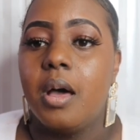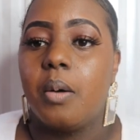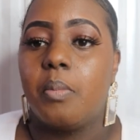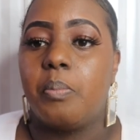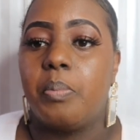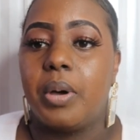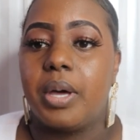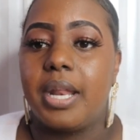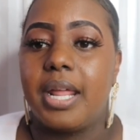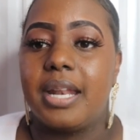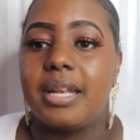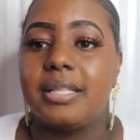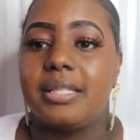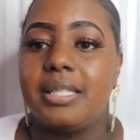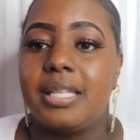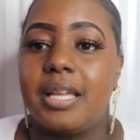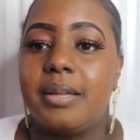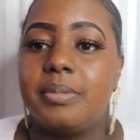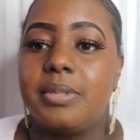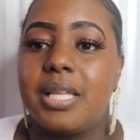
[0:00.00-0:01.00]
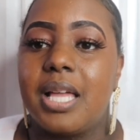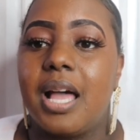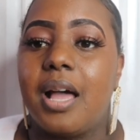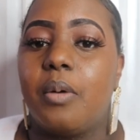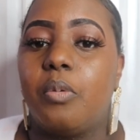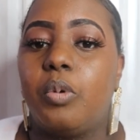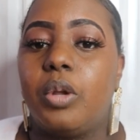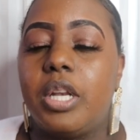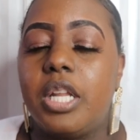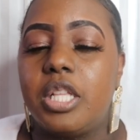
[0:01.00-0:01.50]
But at the same
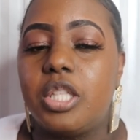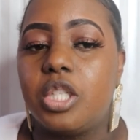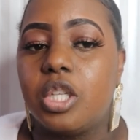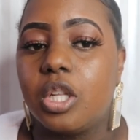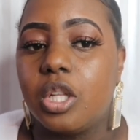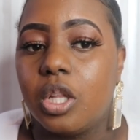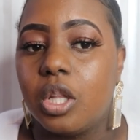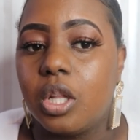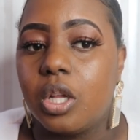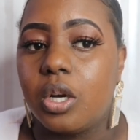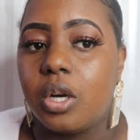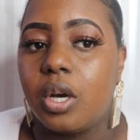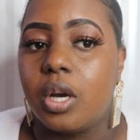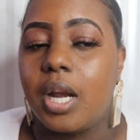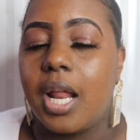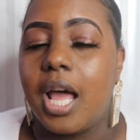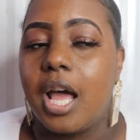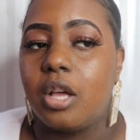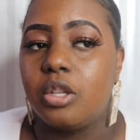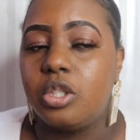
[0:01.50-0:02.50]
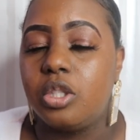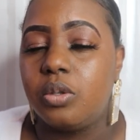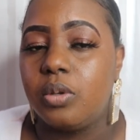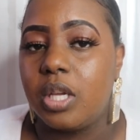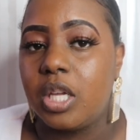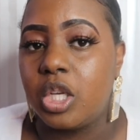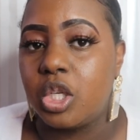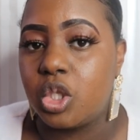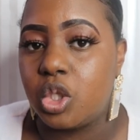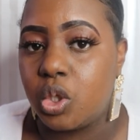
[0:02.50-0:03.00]
time, we need to learn how
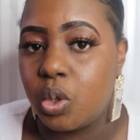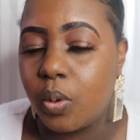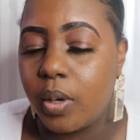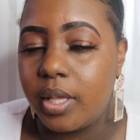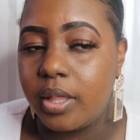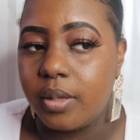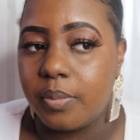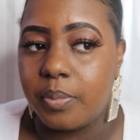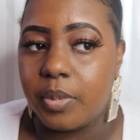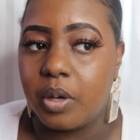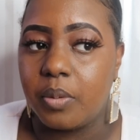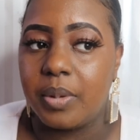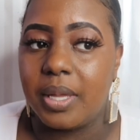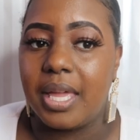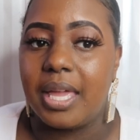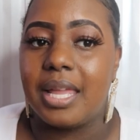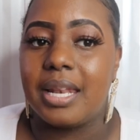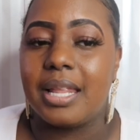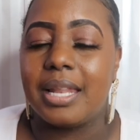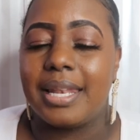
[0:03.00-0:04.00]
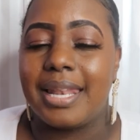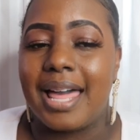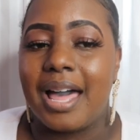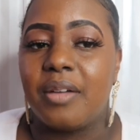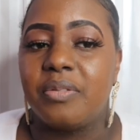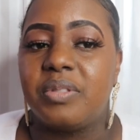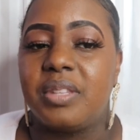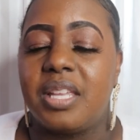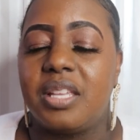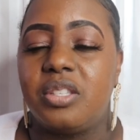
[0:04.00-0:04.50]
to enjoy the moment and
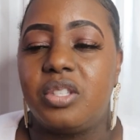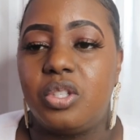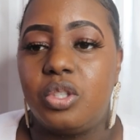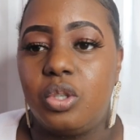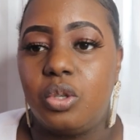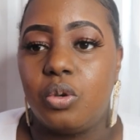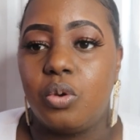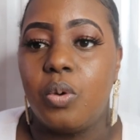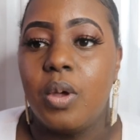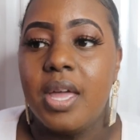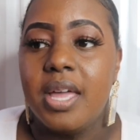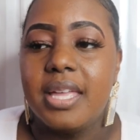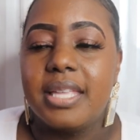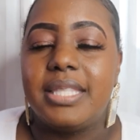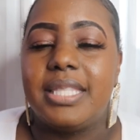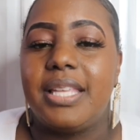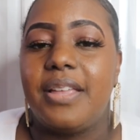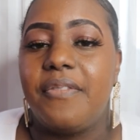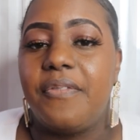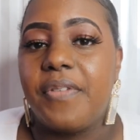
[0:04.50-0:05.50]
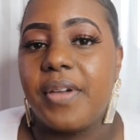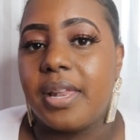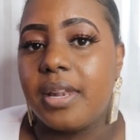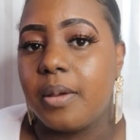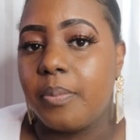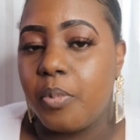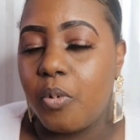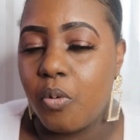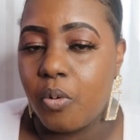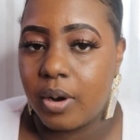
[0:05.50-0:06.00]
allow things to
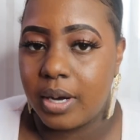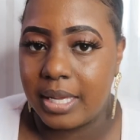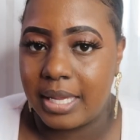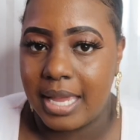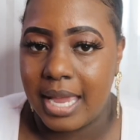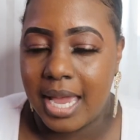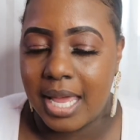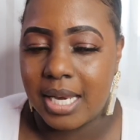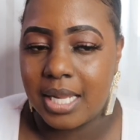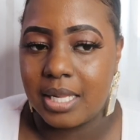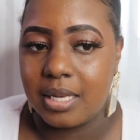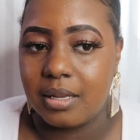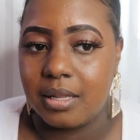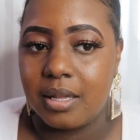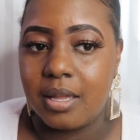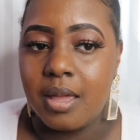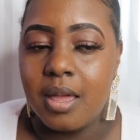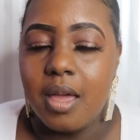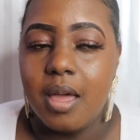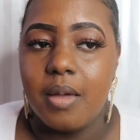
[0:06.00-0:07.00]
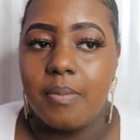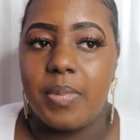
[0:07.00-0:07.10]
develop organically.